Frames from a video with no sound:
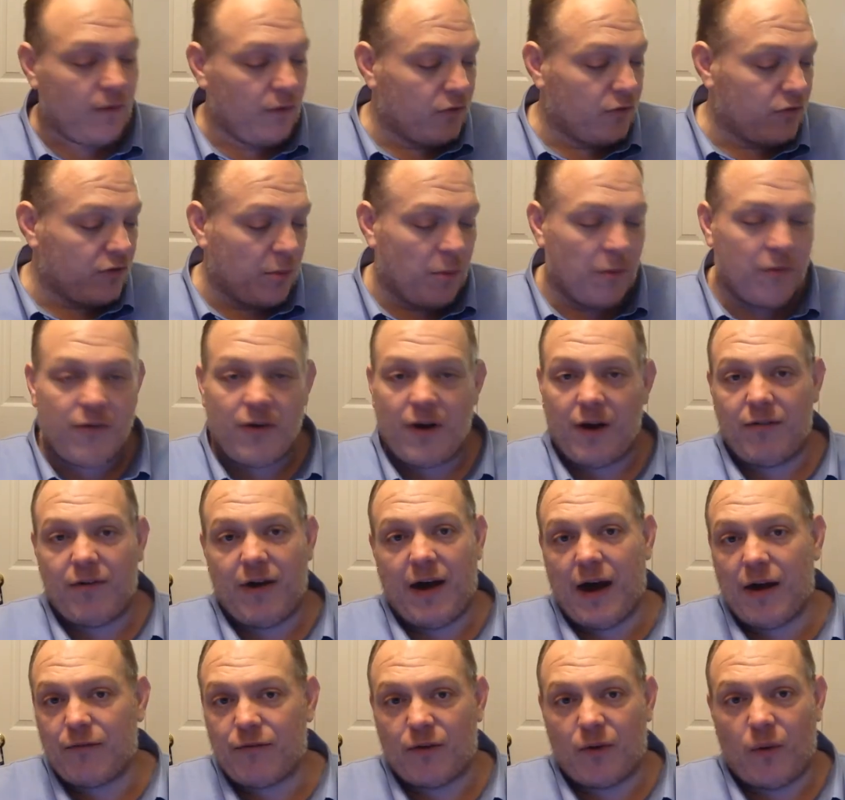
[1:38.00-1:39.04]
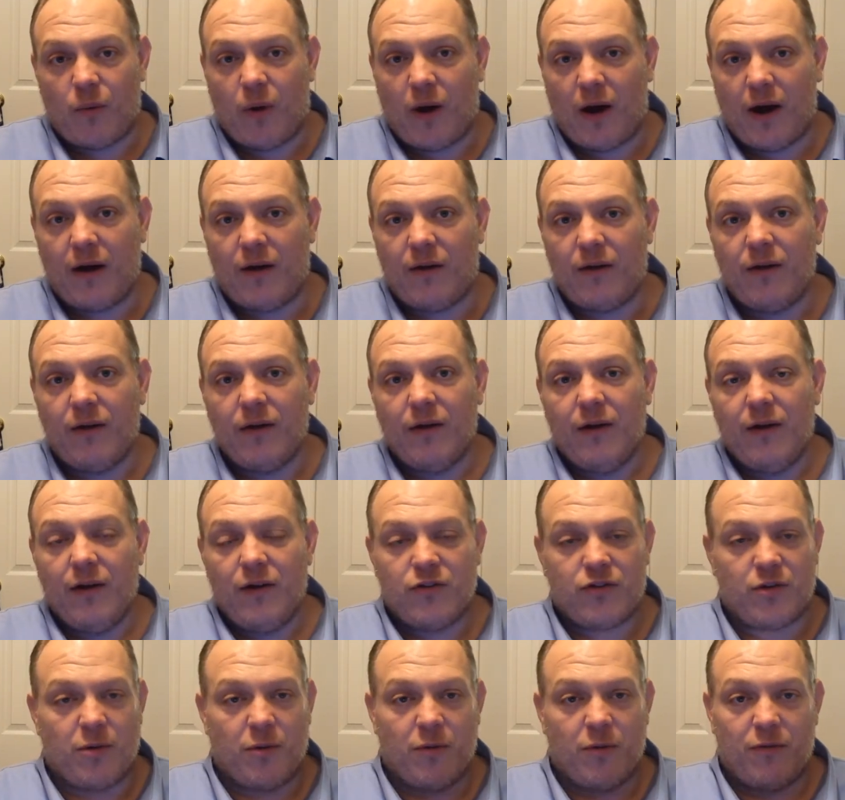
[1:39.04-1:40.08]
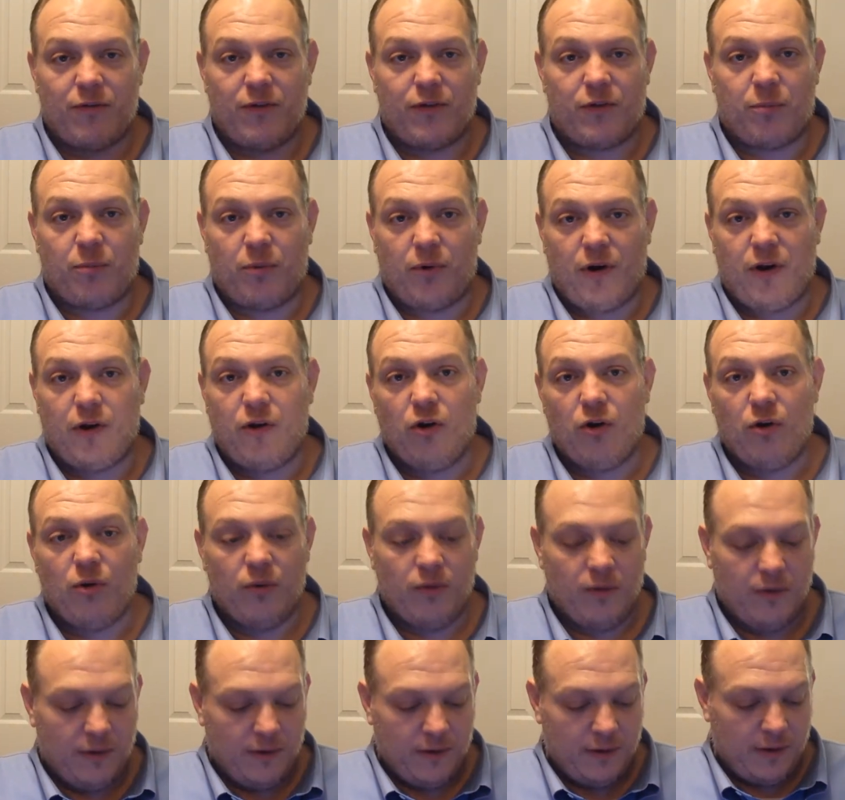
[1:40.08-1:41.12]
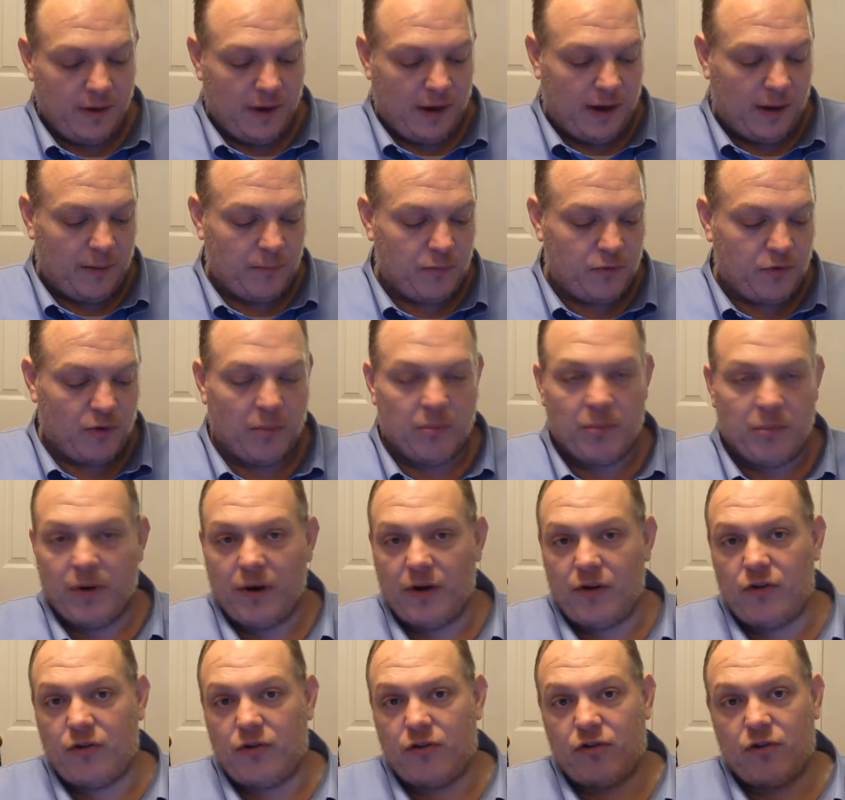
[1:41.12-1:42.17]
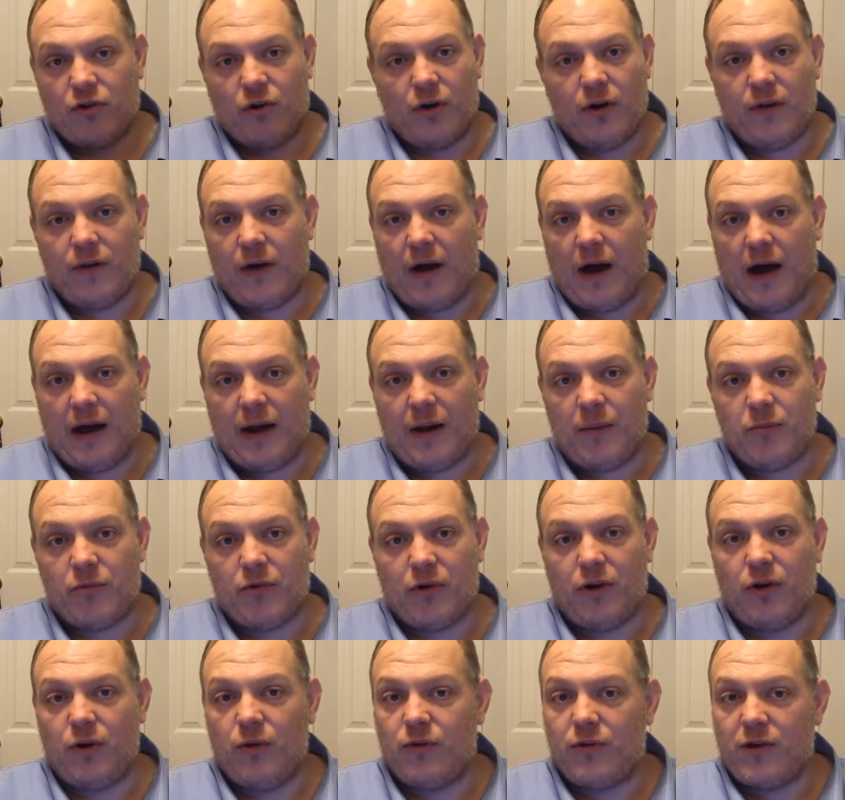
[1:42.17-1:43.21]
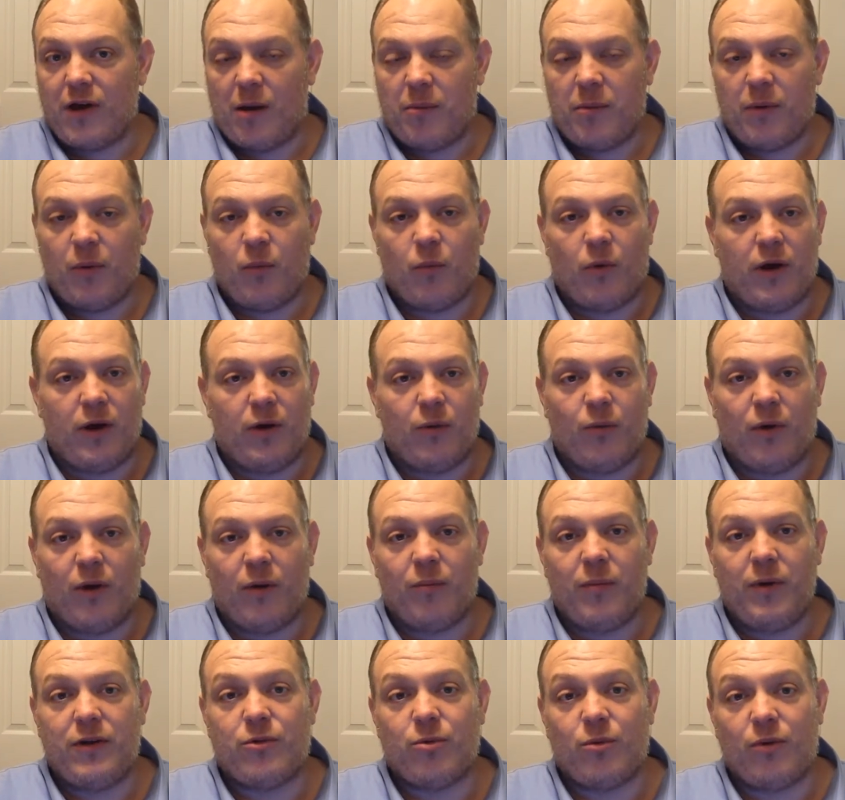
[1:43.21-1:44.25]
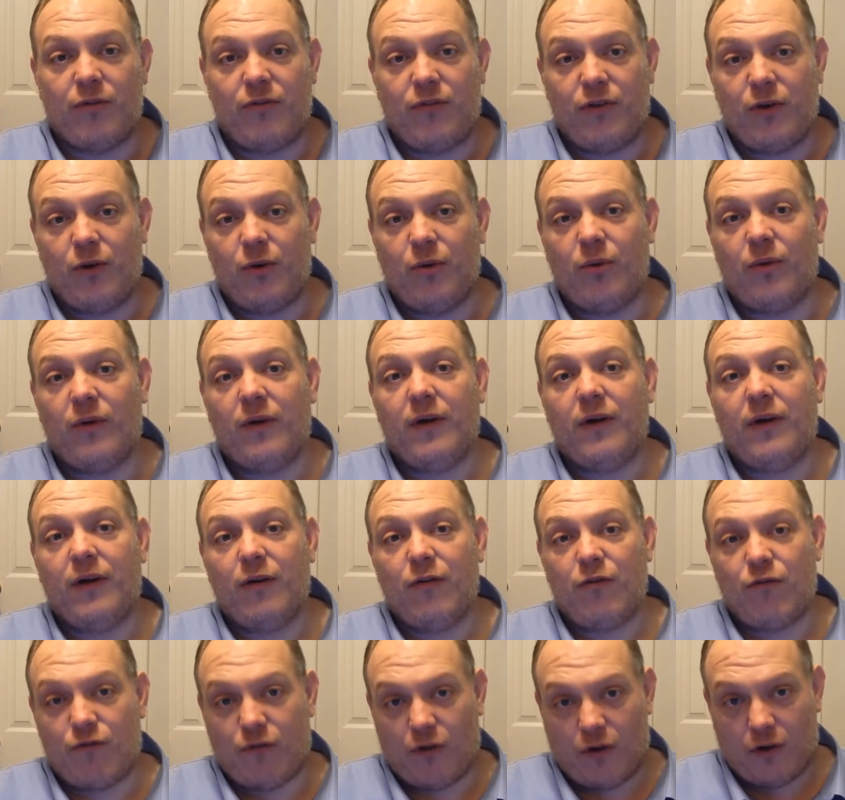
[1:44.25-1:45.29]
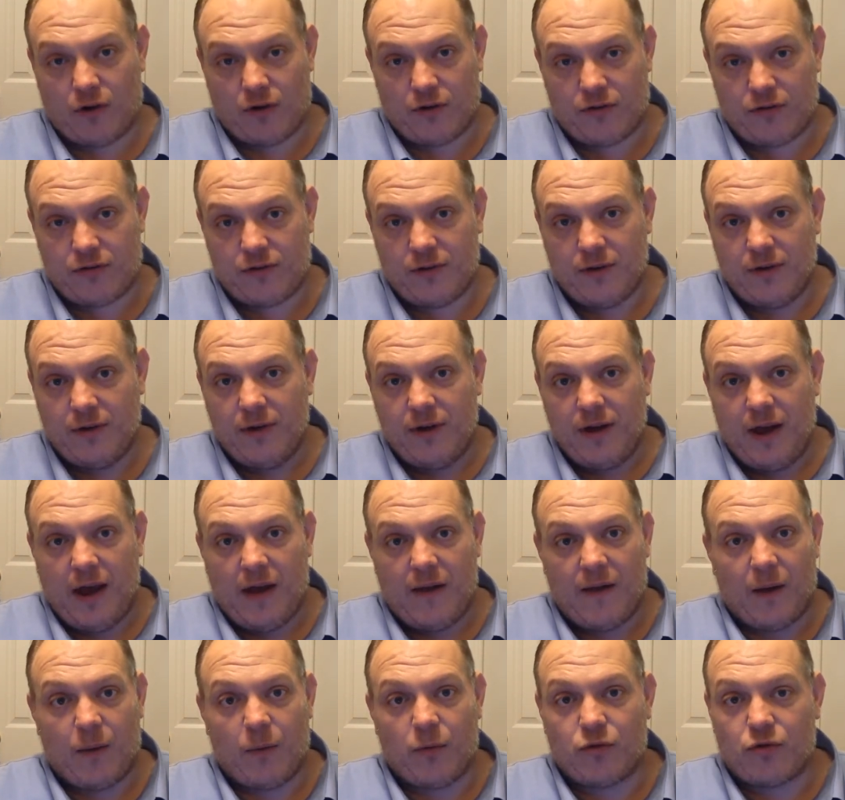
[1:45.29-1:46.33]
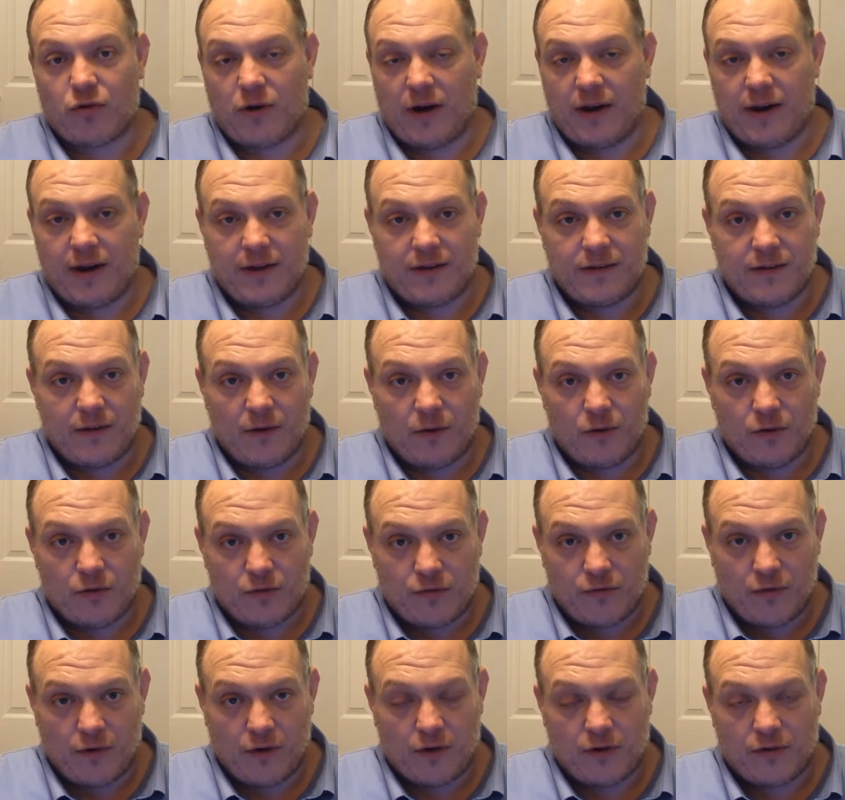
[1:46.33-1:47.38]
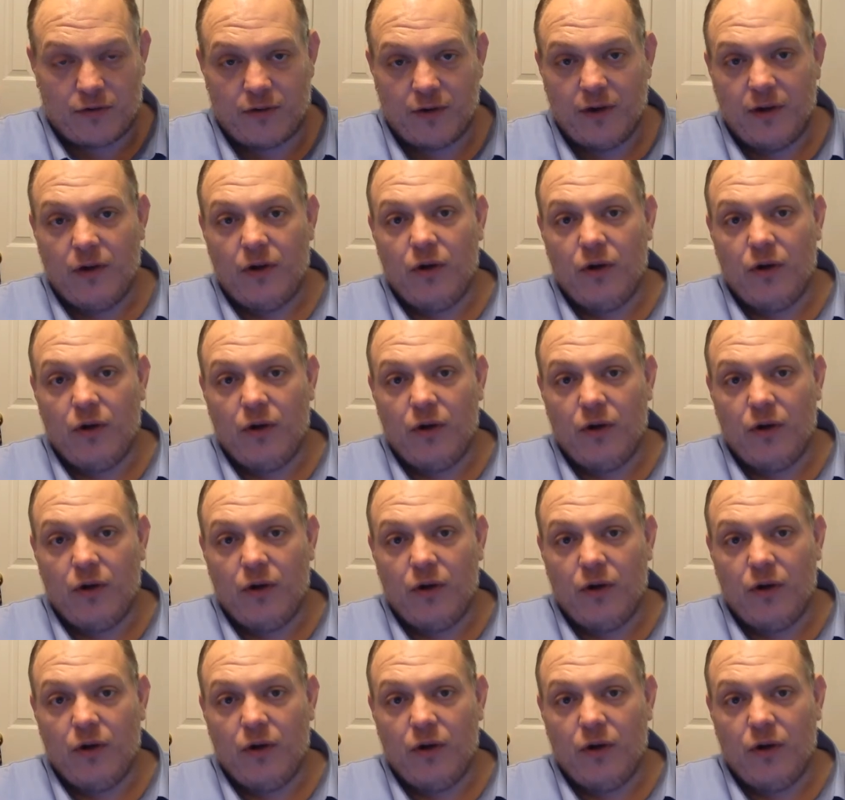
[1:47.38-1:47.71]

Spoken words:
Some of it I've had for a while, some of it's pretty new. So I'm going to just show you the items and you tell me what you want me to review first. And I will try to get to those first.